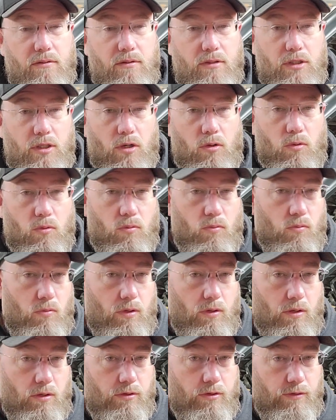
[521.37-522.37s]

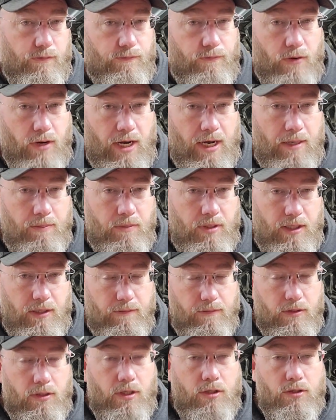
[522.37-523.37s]
the frame
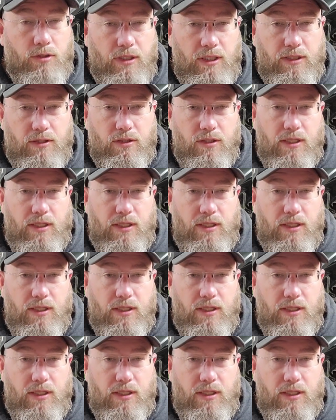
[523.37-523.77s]
even underneath